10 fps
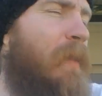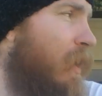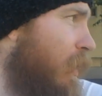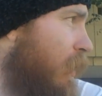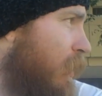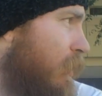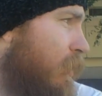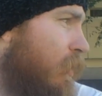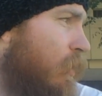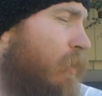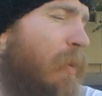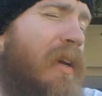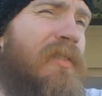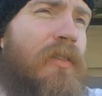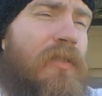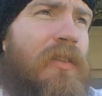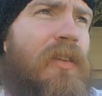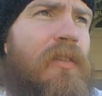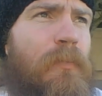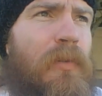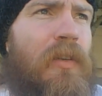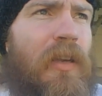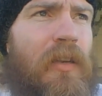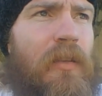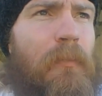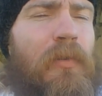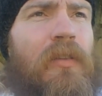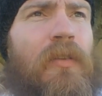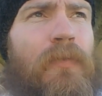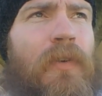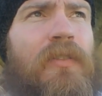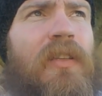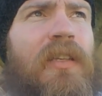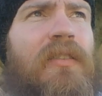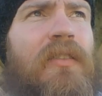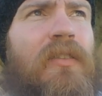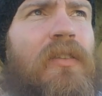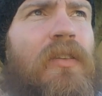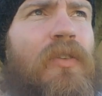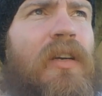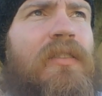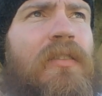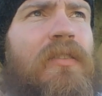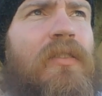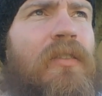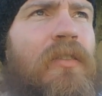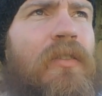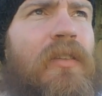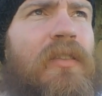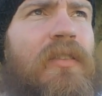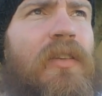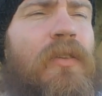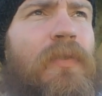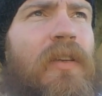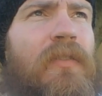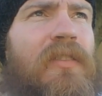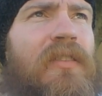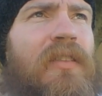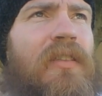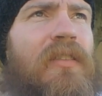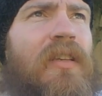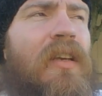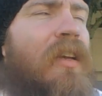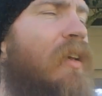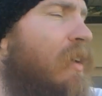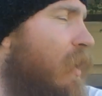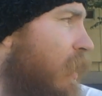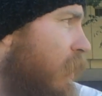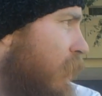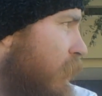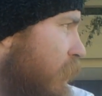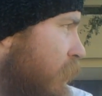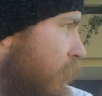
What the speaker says: and, if you pass those, then you get this book. And in the book, the first lesson is called the Christ Unsung Hong and the Secret of Forgiveness of Sins. And